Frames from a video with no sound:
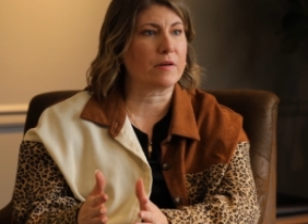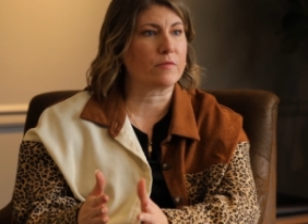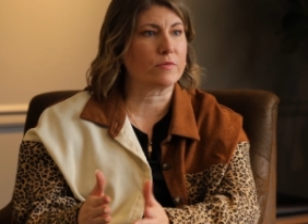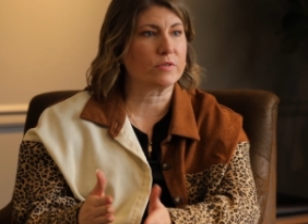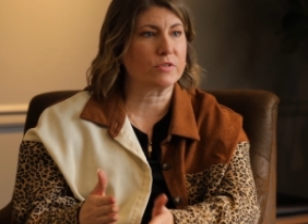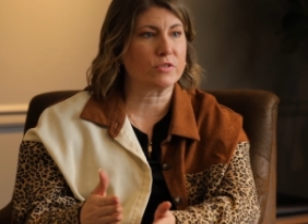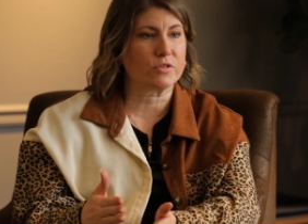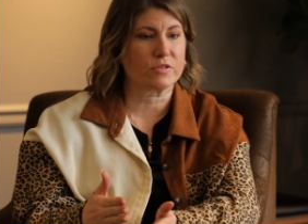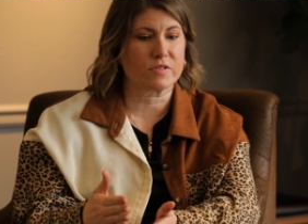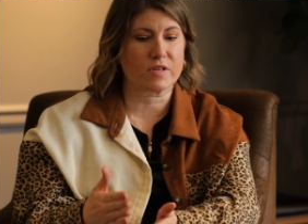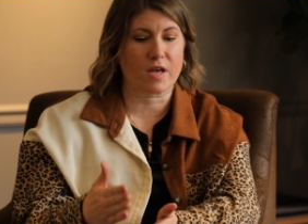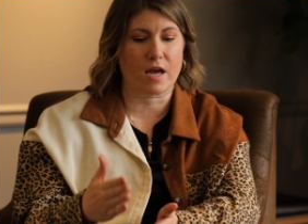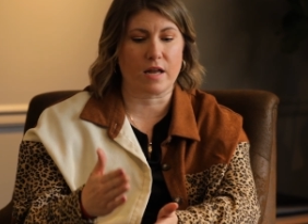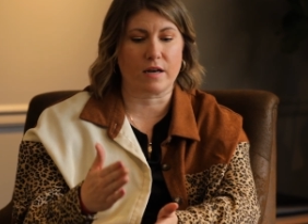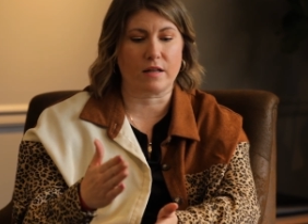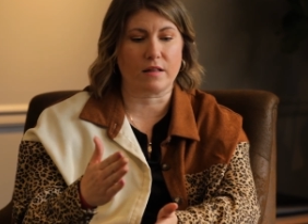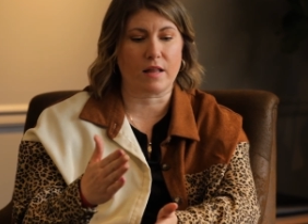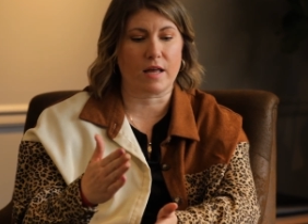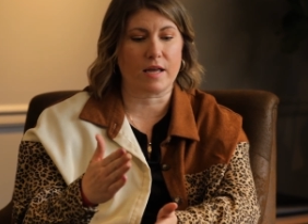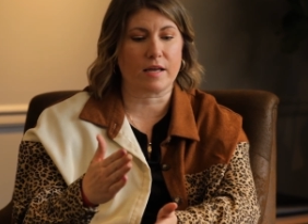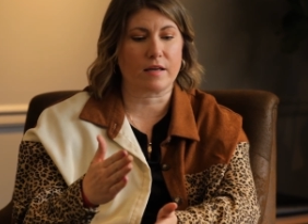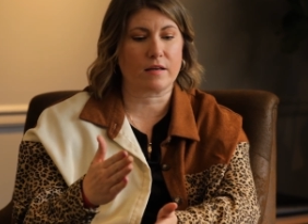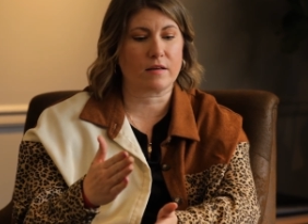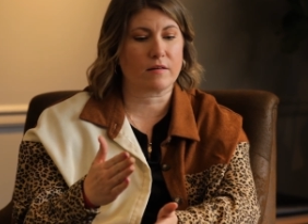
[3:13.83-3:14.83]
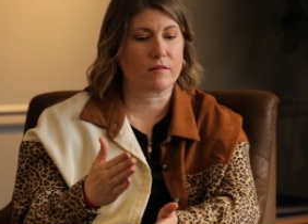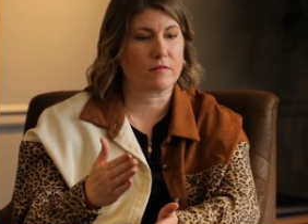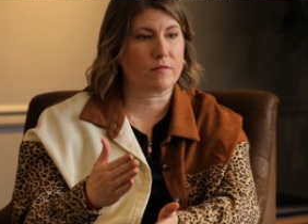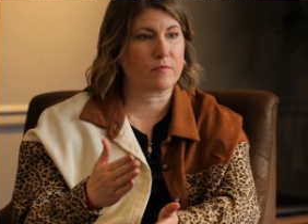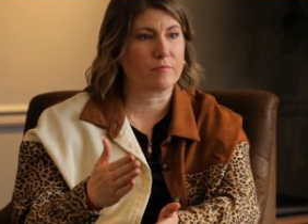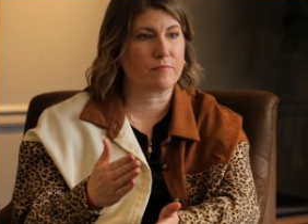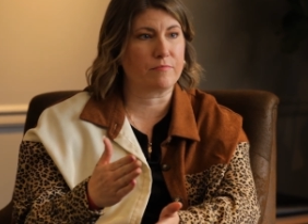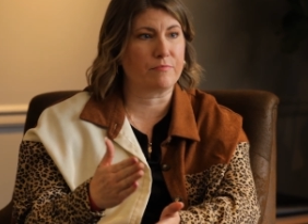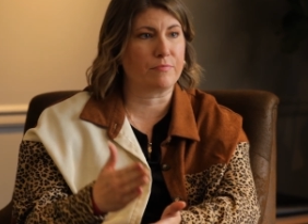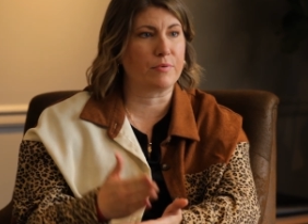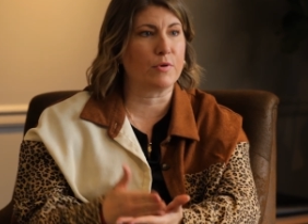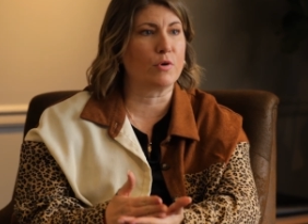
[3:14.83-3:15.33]
It was just kind of mm-hmm.
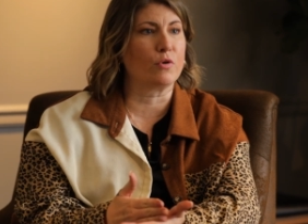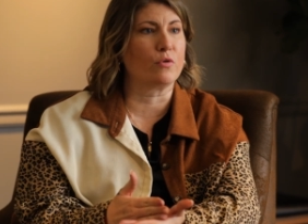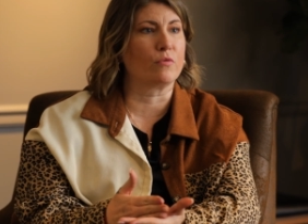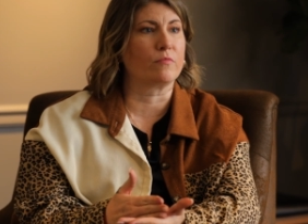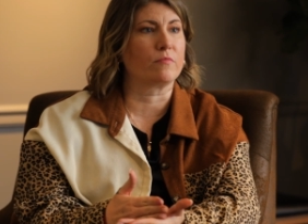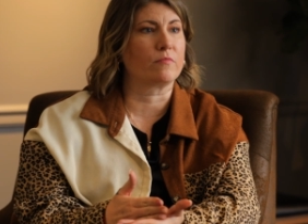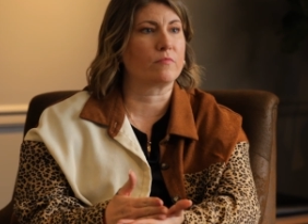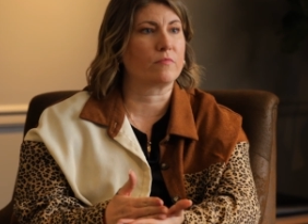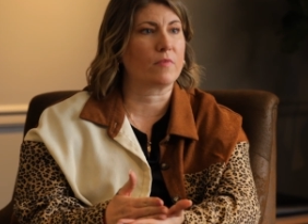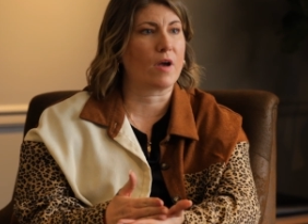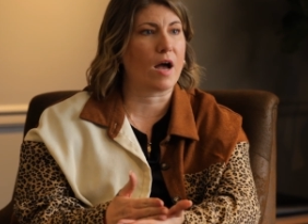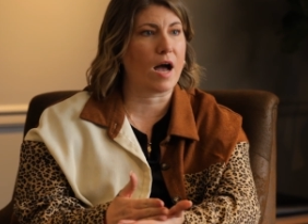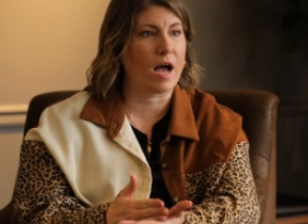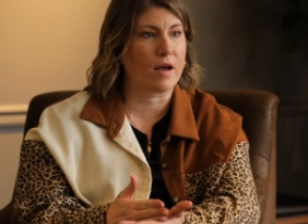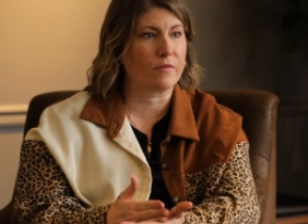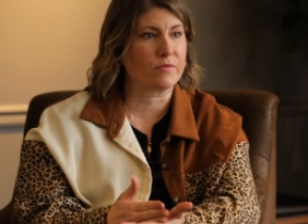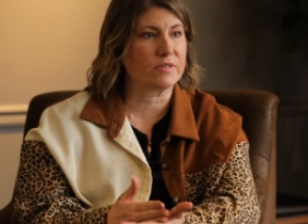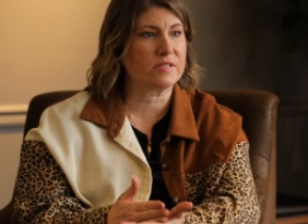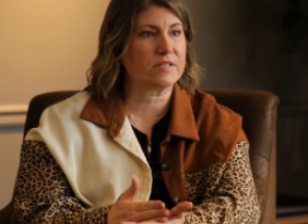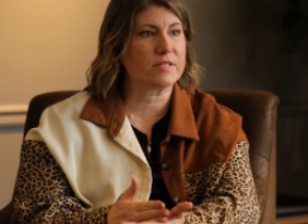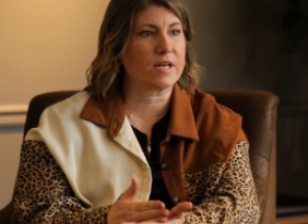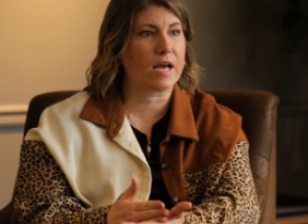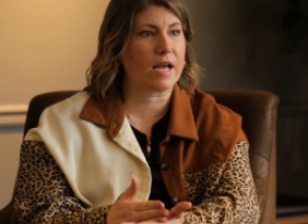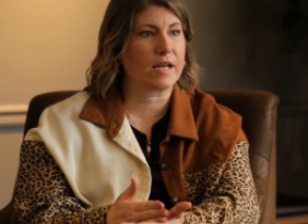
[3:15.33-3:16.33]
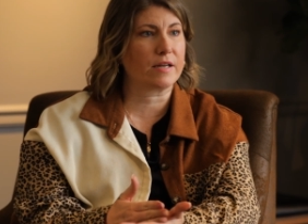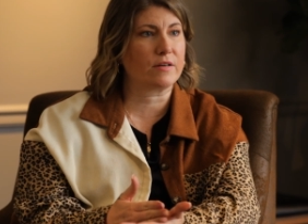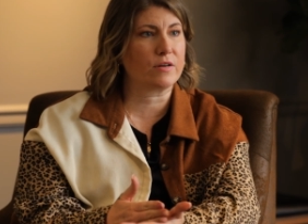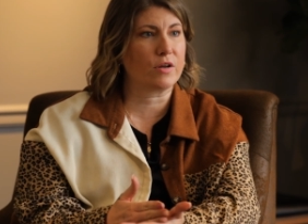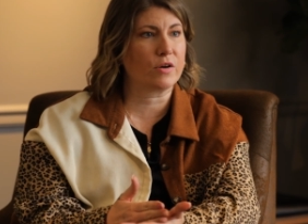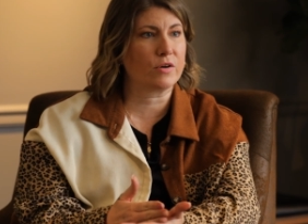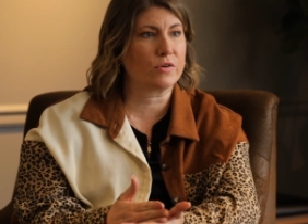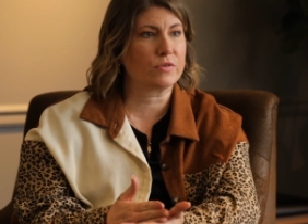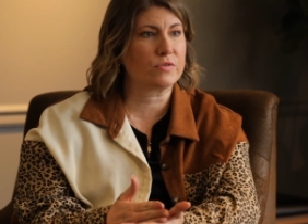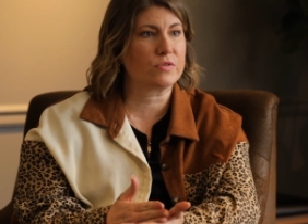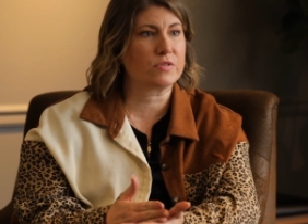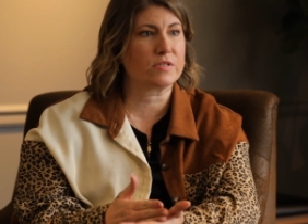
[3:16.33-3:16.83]
like, boom, I was
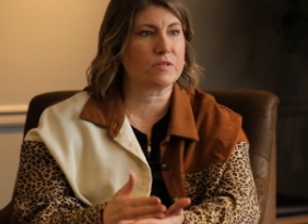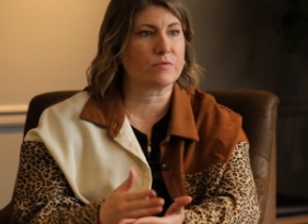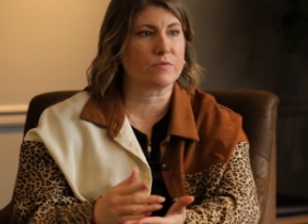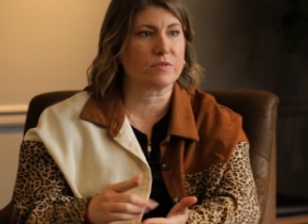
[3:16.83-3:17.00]
diagnosed.